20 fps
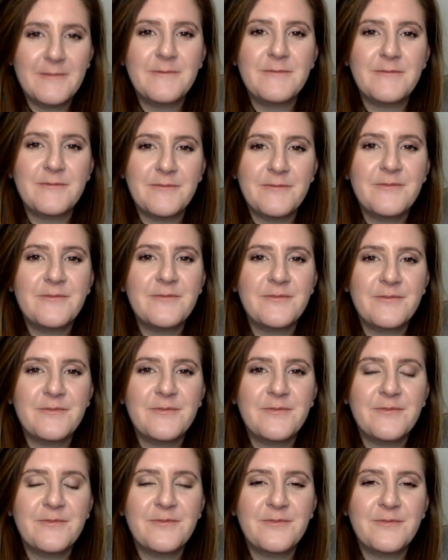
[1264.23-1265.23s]

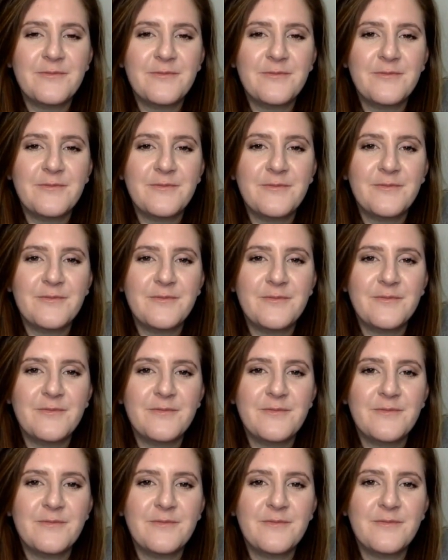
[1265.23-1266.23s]

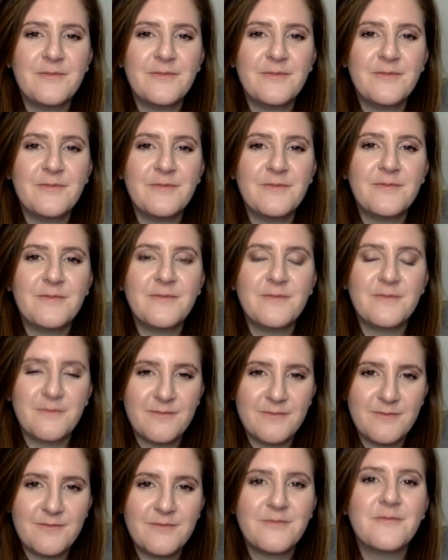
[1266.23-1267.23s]

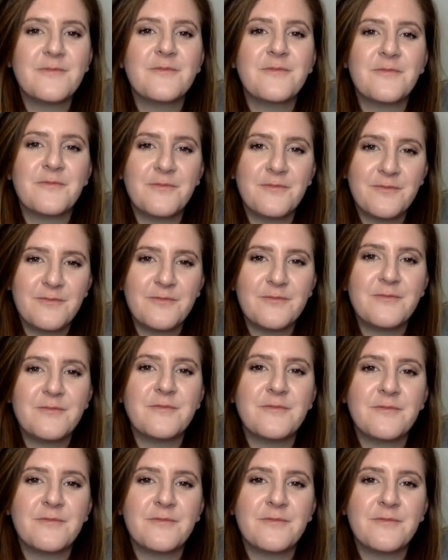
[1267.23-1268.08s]
(silent)